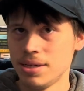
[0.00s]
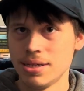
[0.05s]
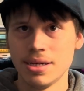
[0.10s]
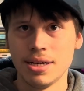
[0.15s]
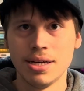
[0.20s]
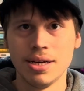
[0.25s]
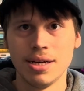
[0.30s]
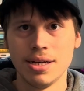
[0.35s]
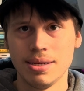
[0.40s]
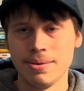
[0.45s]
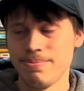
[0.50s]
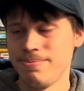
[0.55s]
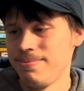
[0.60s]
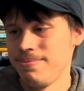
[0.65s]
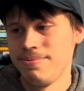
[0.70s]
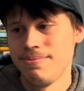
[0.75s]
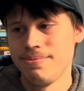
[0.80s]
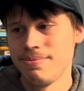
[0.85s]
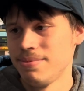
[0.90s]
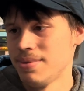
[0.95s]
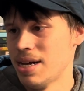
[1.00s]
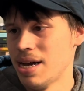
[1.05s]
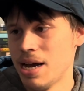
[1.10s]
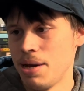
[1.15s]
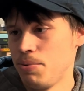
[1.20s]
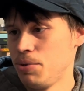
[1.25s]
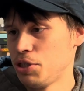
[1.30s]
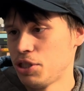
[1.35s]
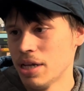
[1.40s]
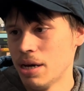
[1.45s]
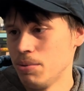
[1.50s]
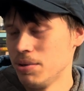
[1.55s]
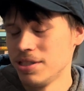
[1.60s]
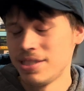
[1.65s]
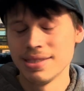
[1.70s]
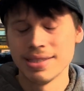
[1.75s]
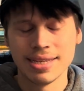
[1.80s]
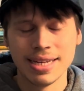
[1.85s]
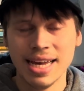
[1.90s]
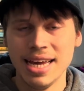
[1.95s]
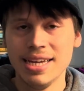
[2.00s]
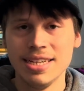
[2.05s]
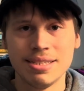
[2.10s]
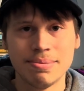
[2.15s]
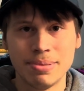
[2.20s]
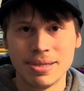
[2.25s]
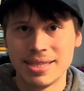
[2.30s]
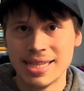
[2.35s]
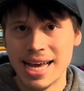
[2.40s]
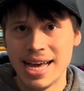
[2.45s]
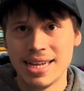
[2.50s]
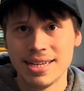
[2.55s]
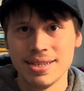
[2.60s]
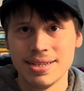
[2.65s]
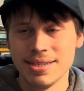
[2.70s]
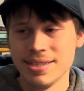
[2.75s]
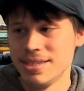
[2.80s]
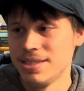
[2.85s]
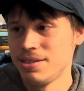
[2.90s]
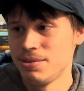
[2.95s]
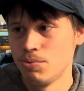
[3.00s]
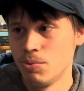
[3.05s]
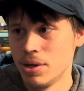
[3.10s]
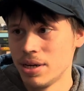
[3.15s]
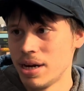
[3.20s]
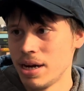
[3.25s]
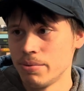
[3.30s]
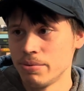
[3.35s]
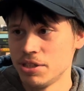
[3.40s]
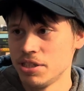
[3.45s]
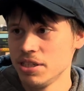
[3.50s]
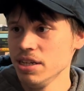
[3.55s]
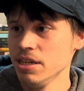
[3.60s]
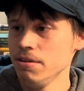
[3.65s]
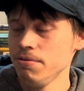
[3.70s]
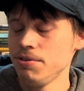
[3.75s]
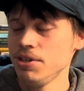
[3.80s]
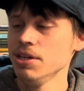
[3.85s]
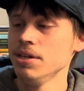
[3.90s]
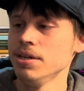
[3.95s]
I wish that wasn't the case, but that is what I received,